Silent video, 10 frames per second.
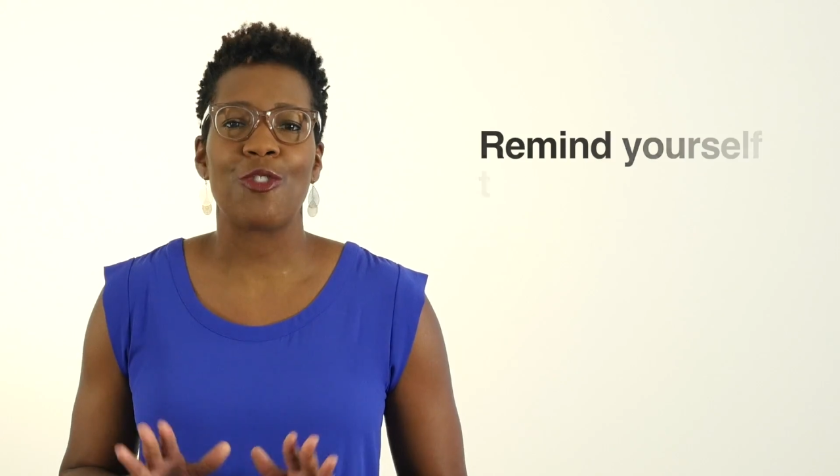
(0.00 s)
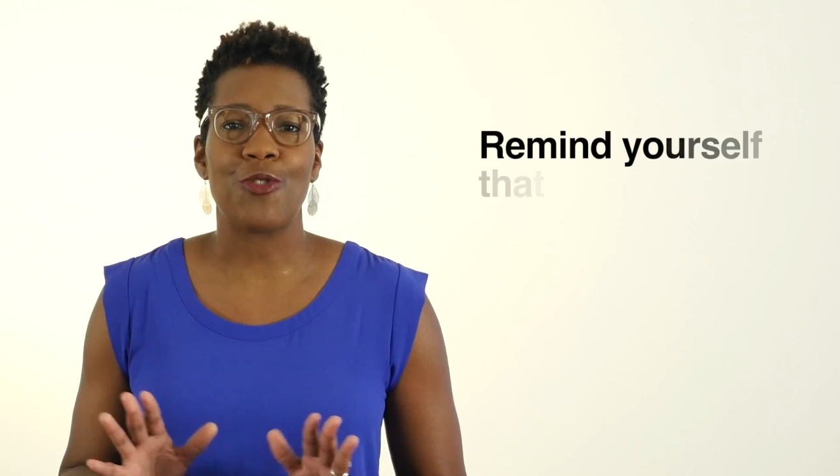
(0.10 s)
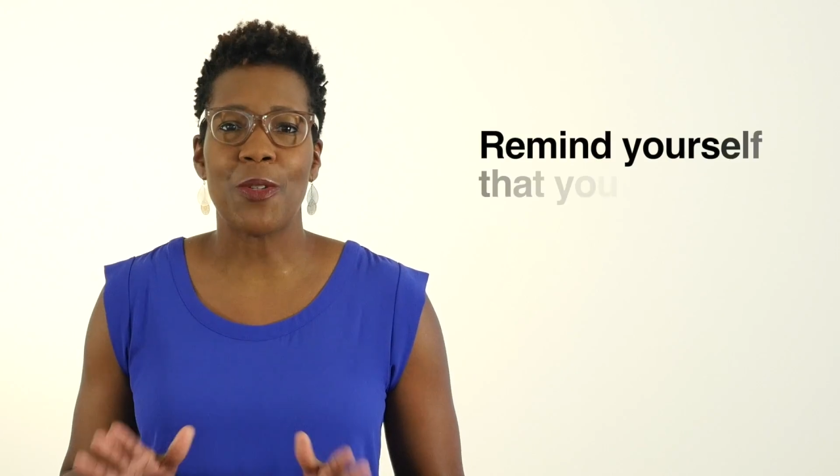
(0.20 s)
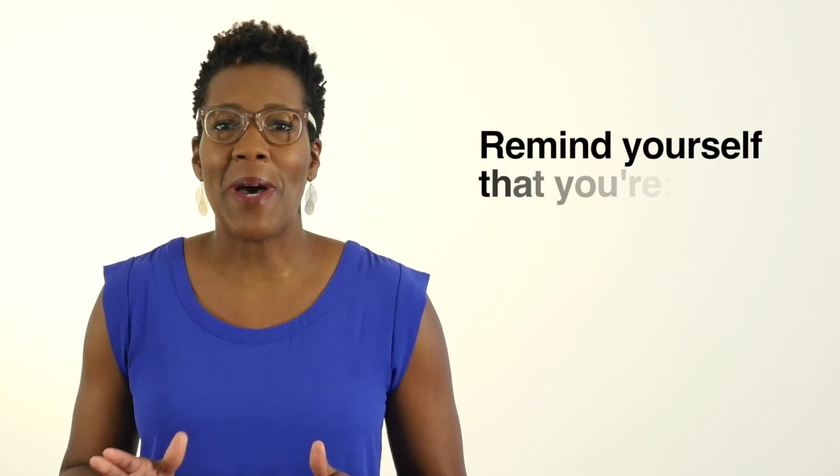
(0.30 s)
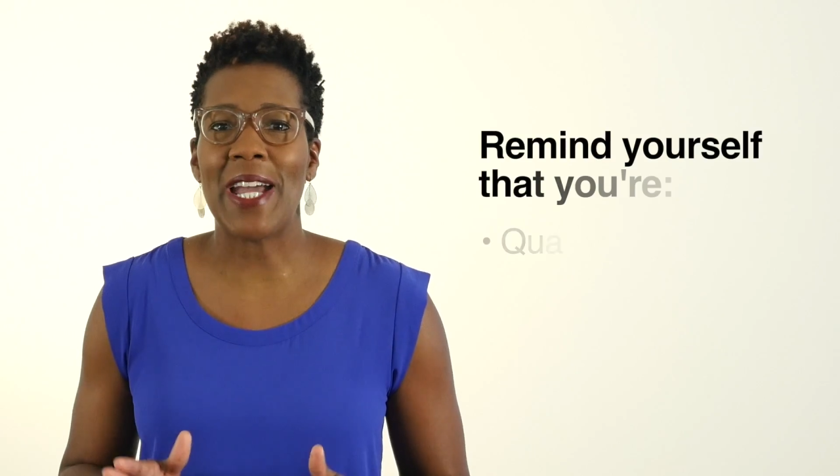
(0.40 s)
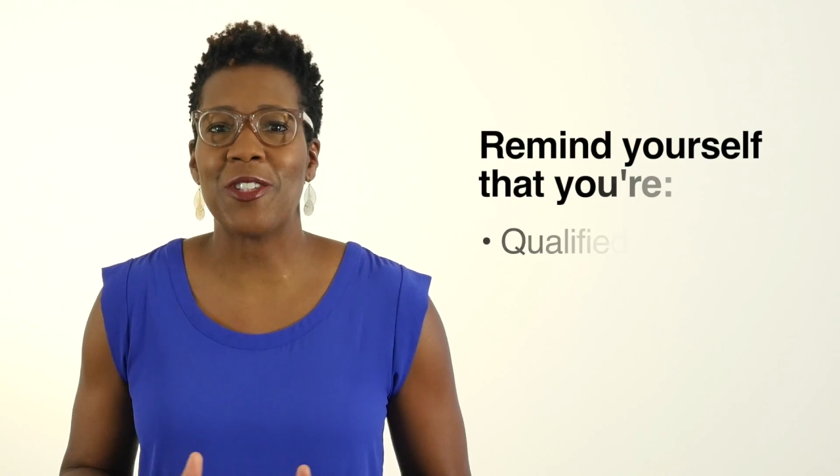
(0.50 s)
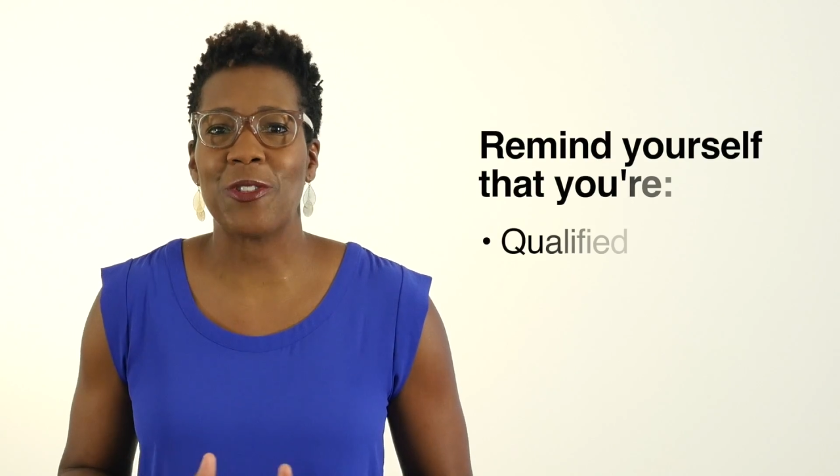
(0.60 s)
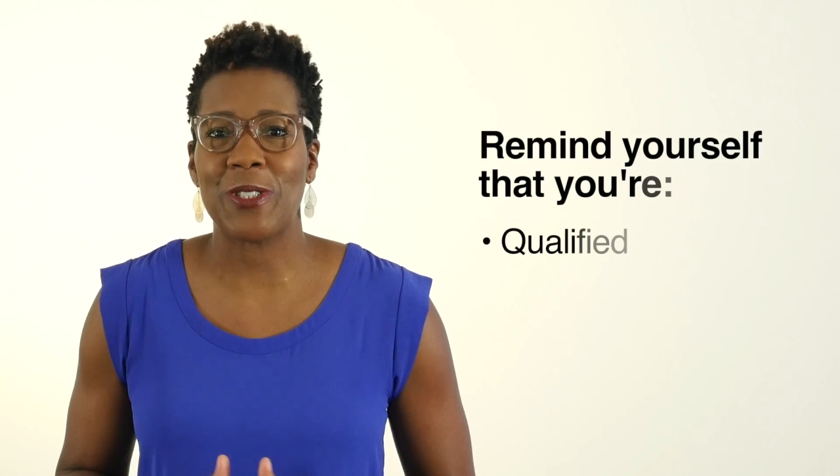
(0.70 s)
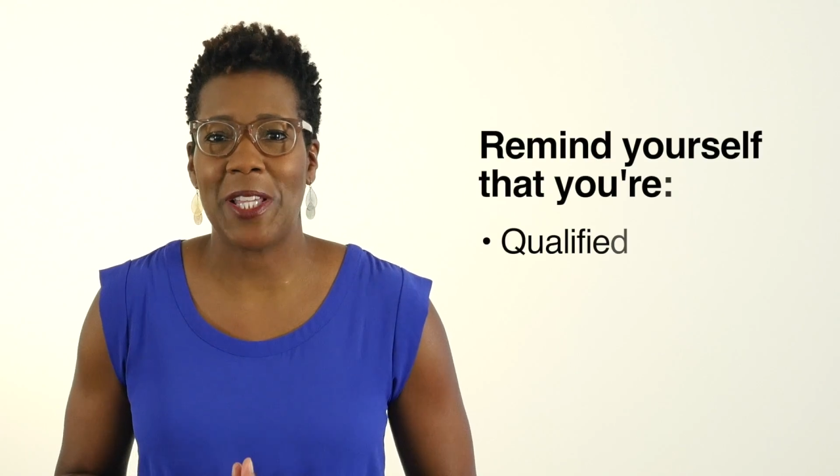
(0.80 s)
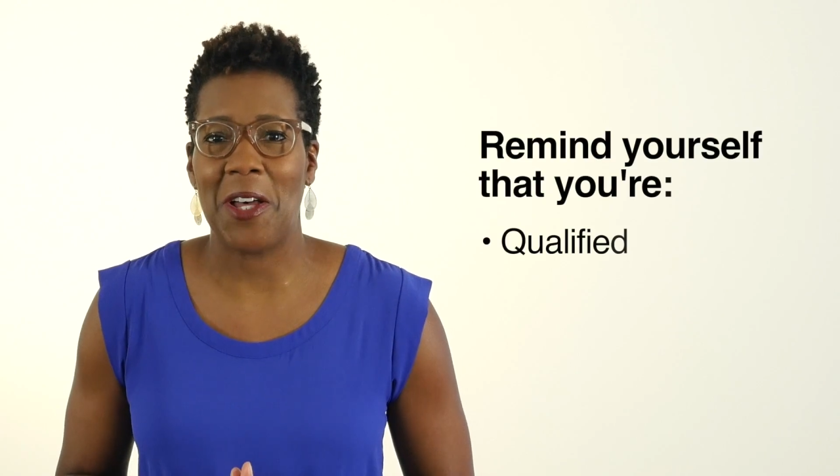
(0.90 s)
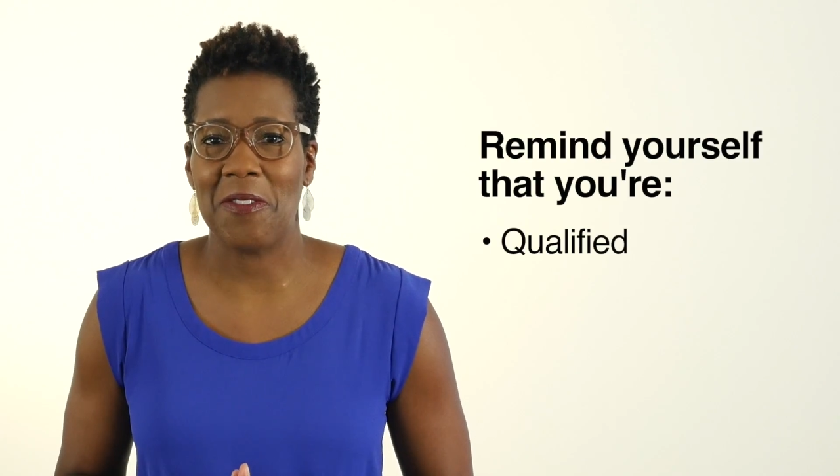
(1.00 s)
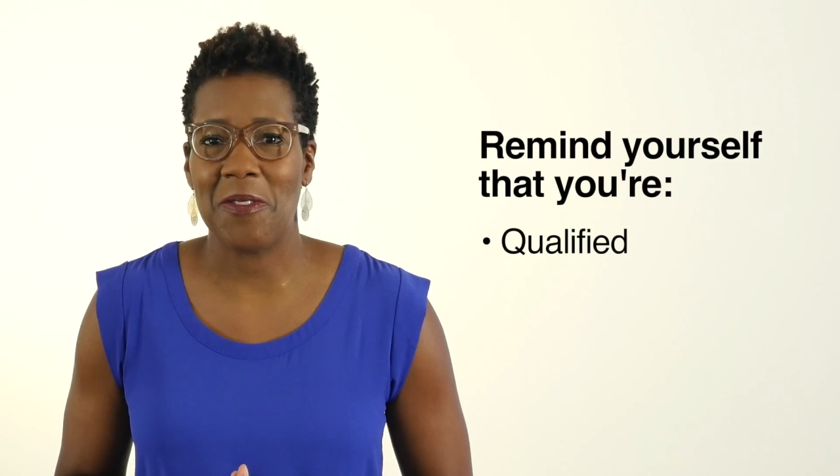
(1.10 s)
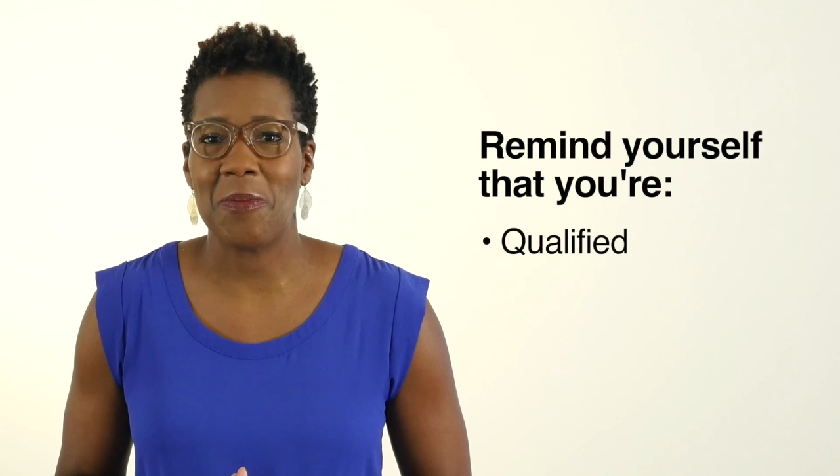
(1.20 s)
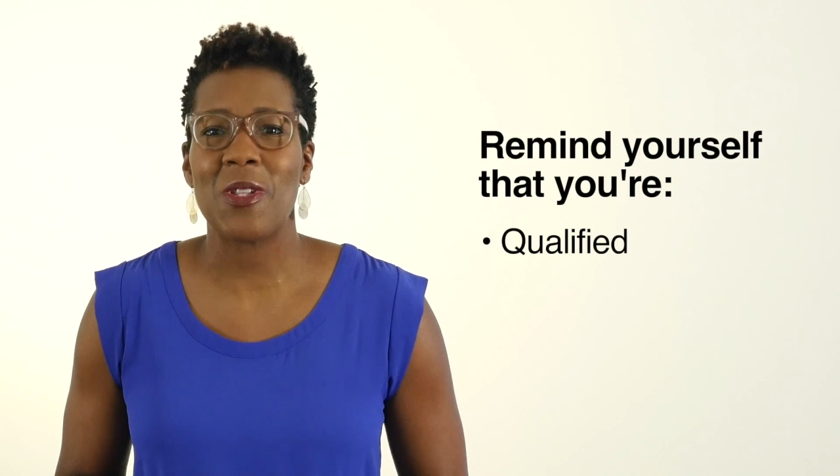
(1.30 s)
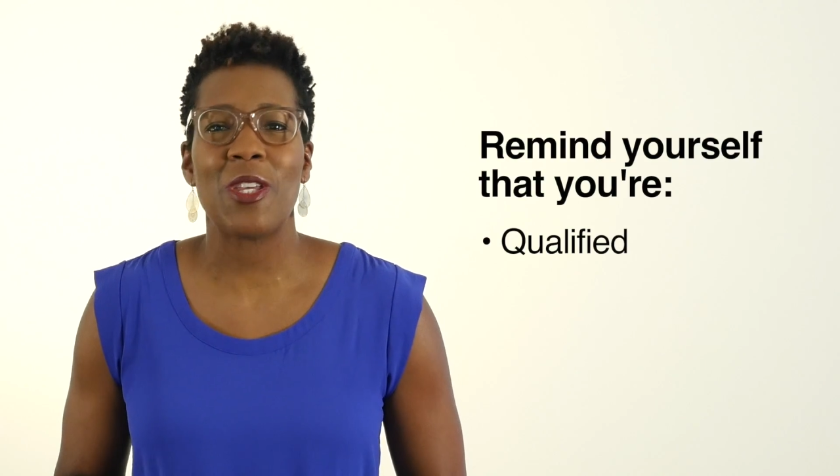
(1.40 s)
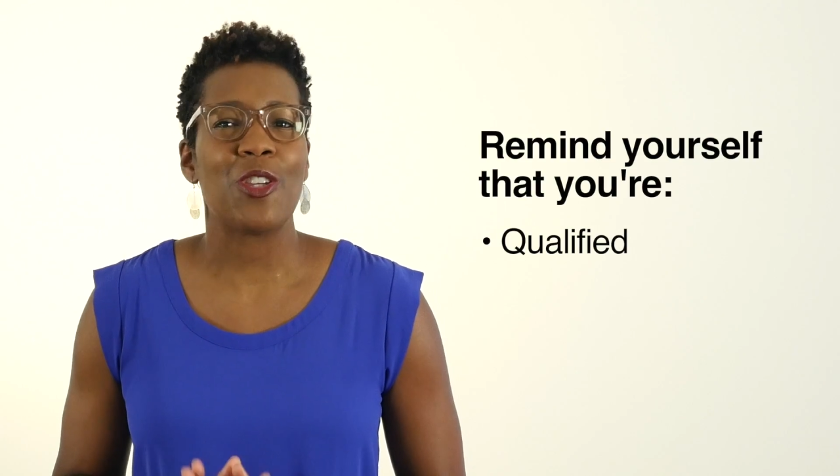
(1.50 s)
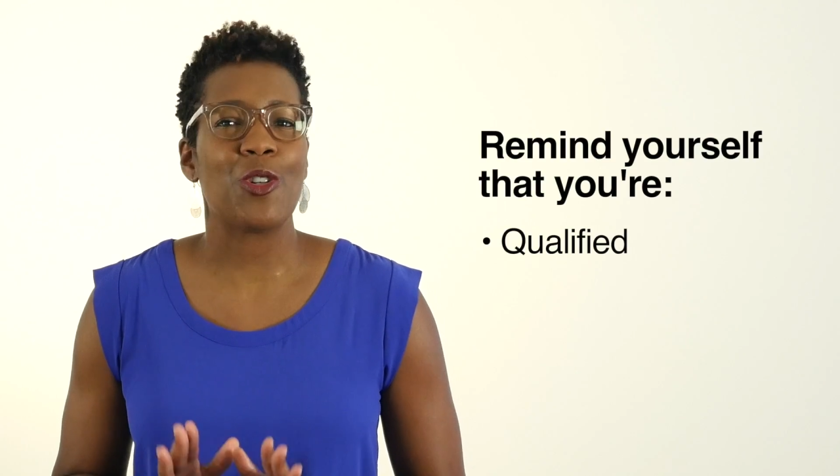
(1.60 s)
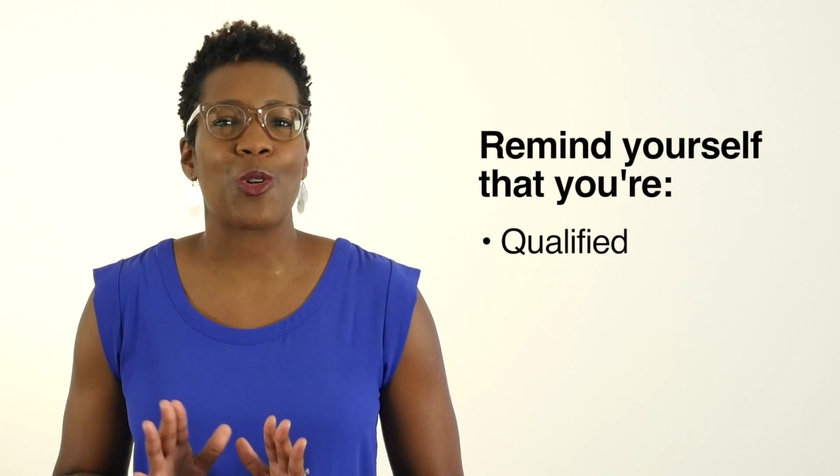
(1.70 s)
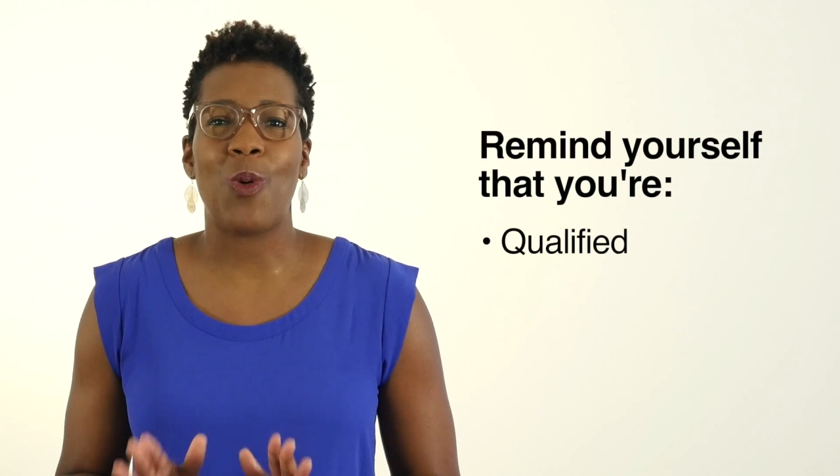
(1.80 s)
Remind yourself, you're